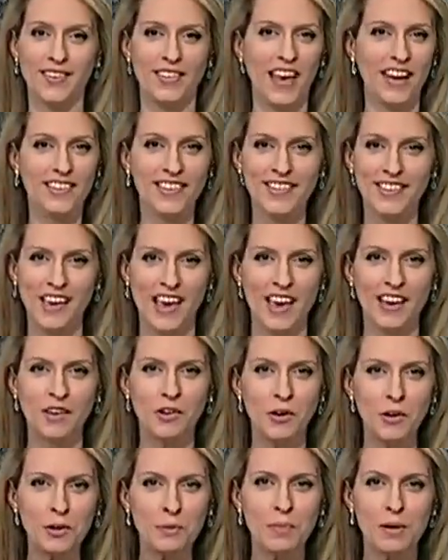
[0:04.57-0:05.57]
And that saying
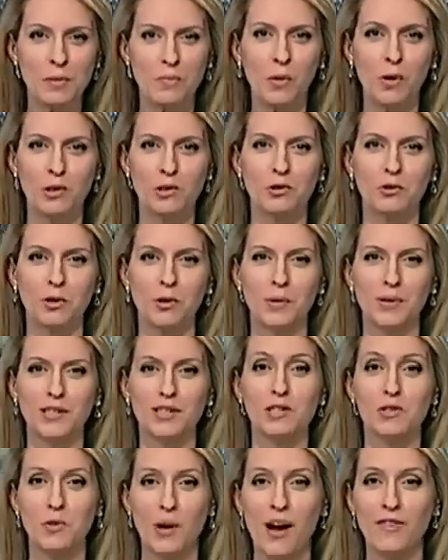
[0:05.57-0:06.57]
couldn't be more true
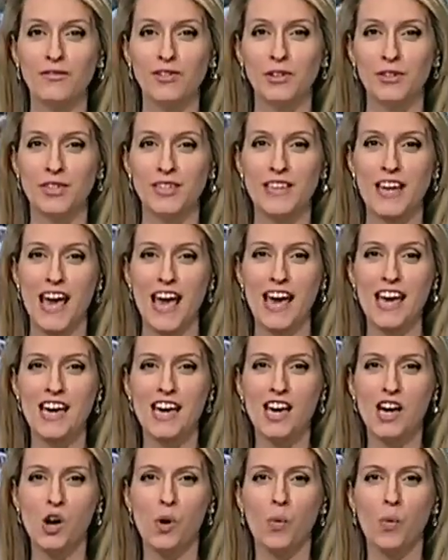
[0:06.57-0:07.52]
in Stratford today,